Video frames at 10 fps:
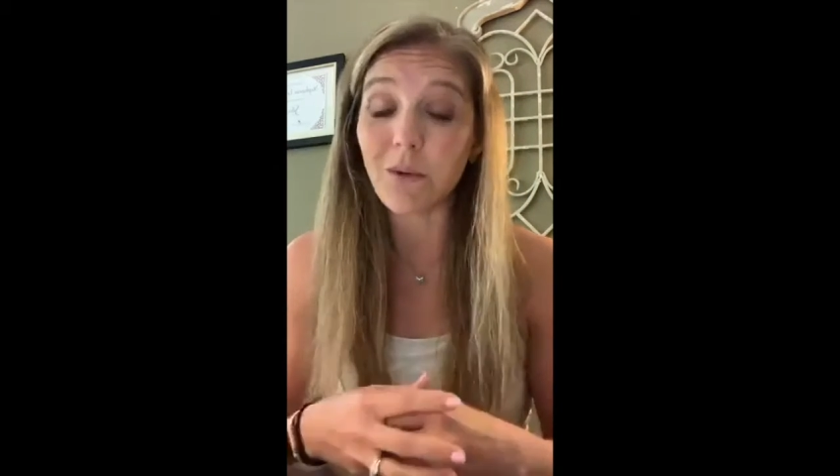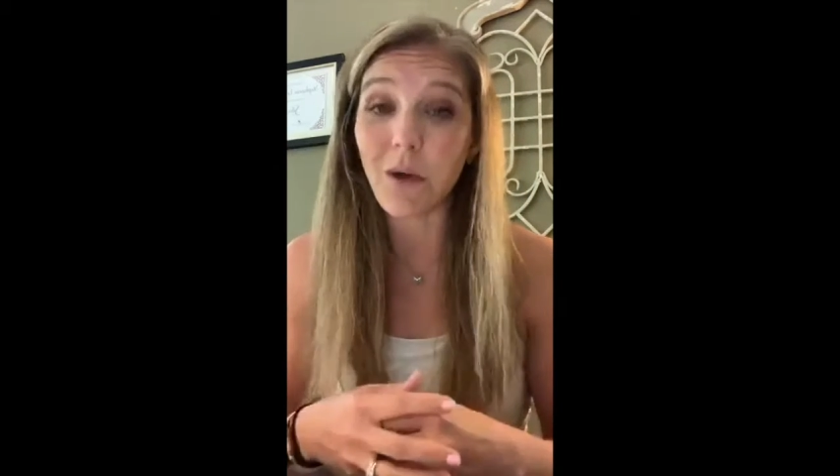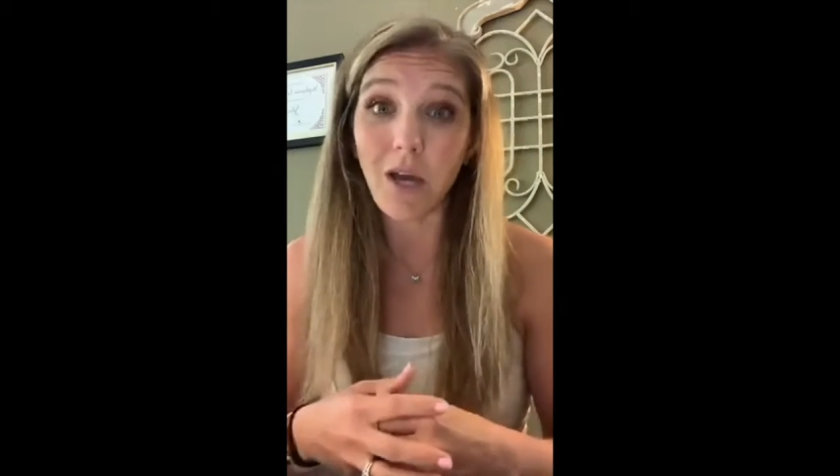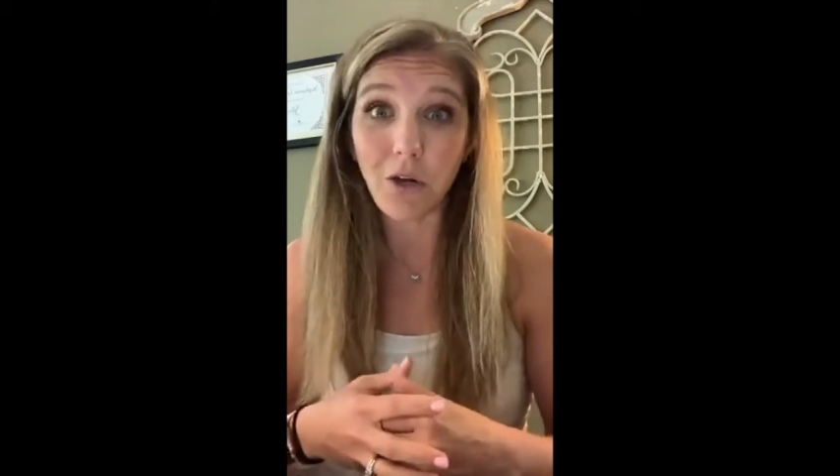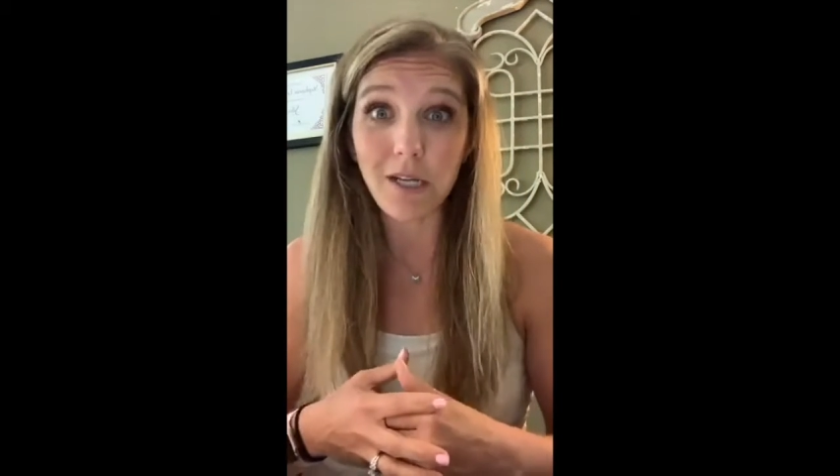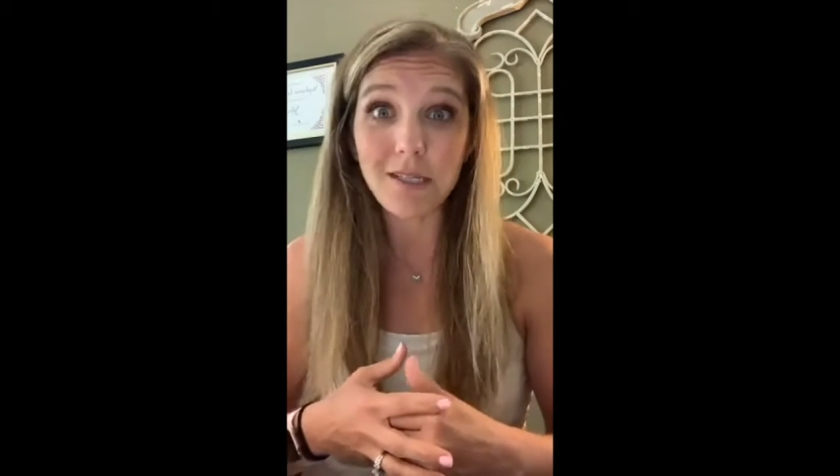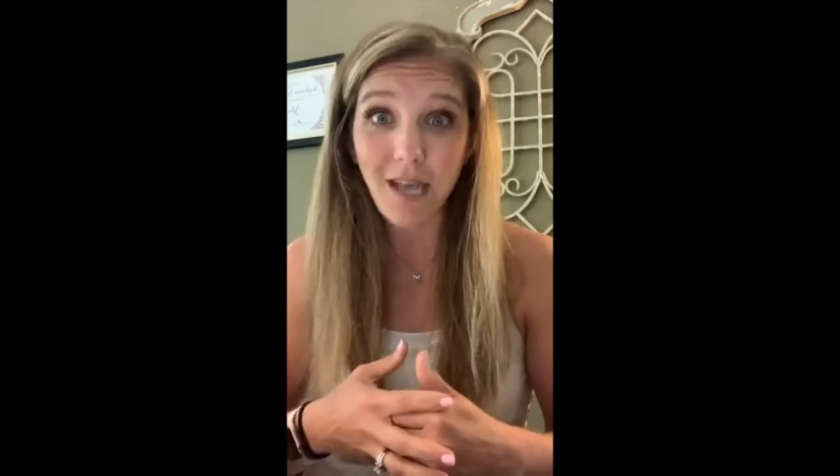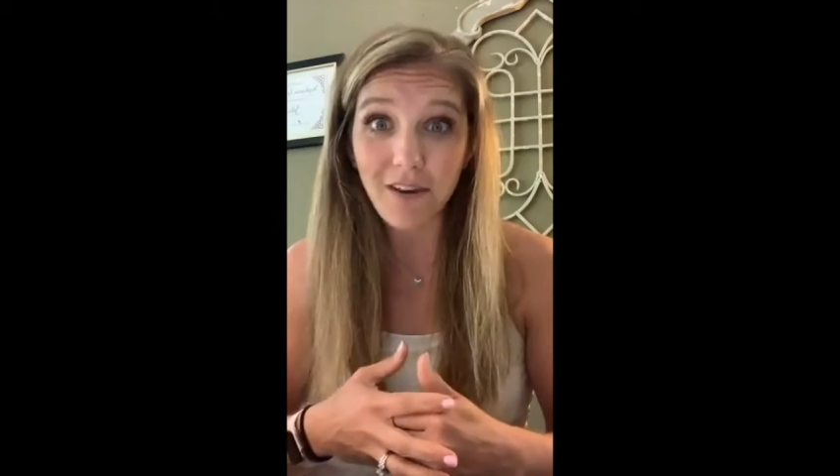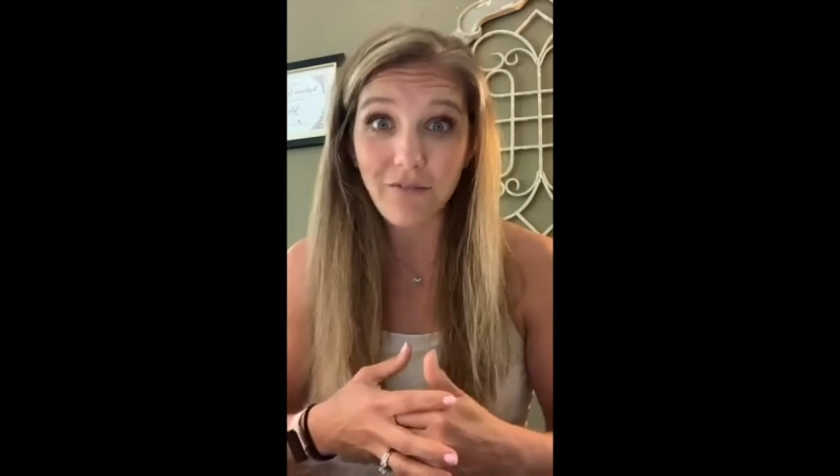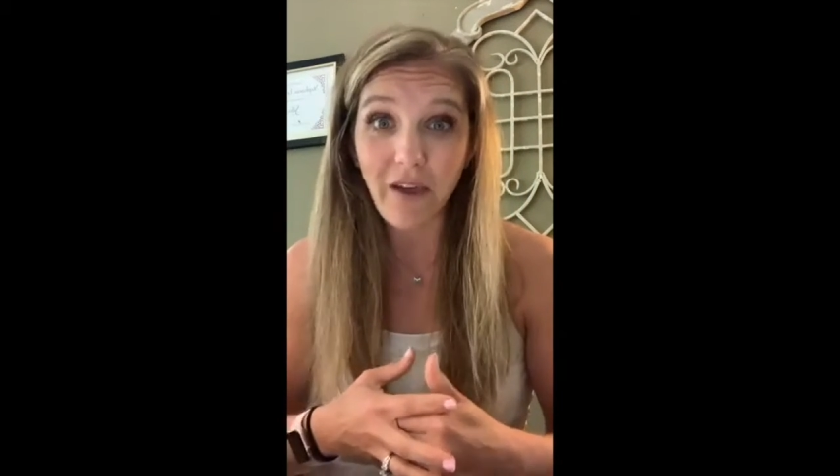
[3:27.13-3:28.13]
So a great
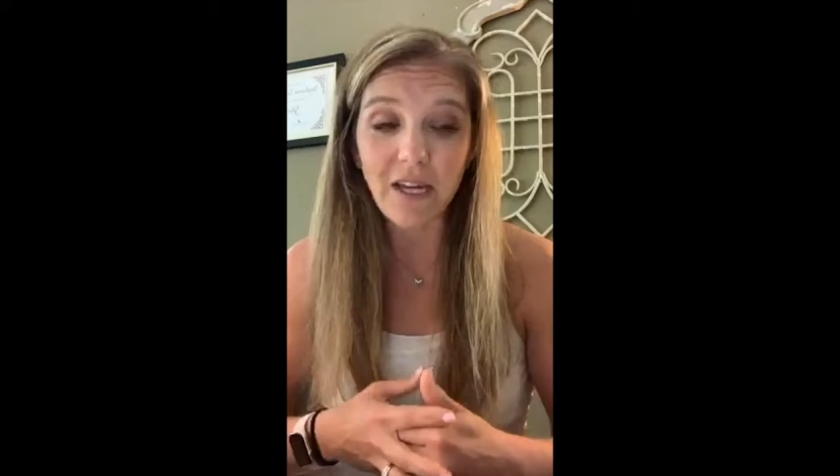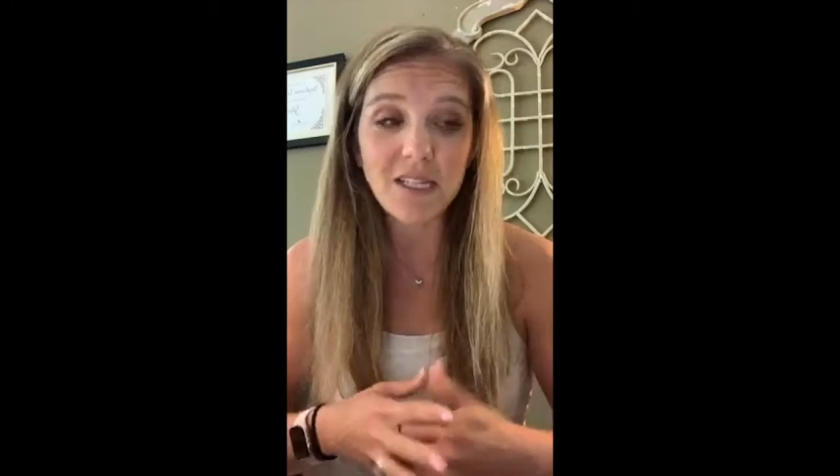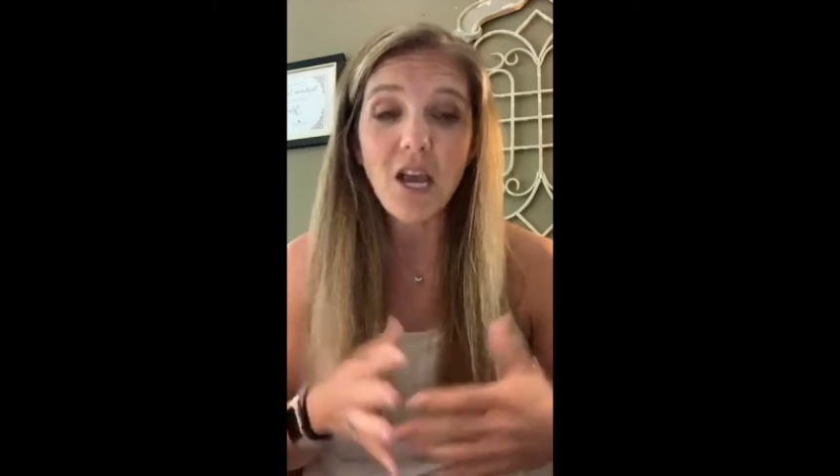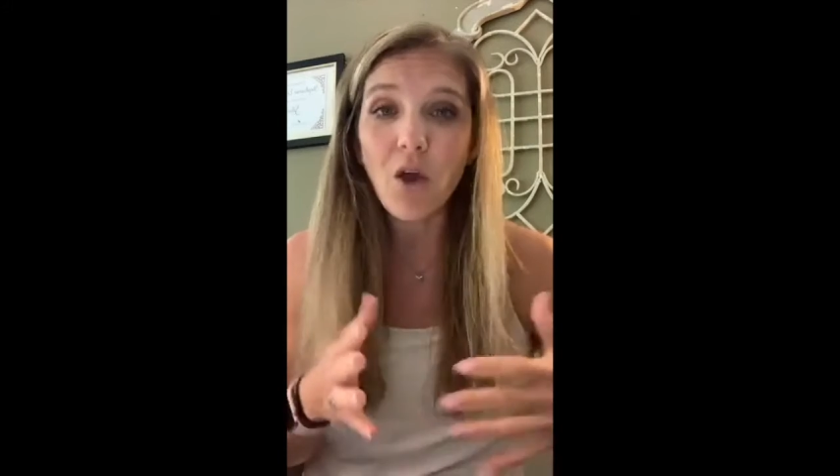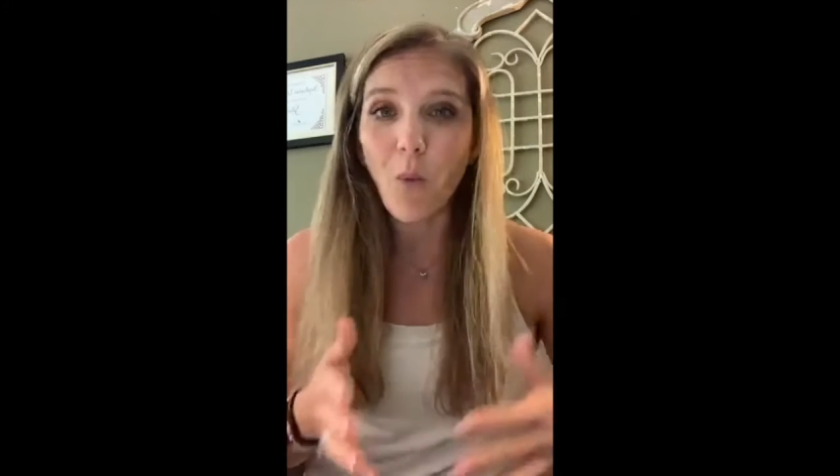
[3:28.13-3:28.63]
side effect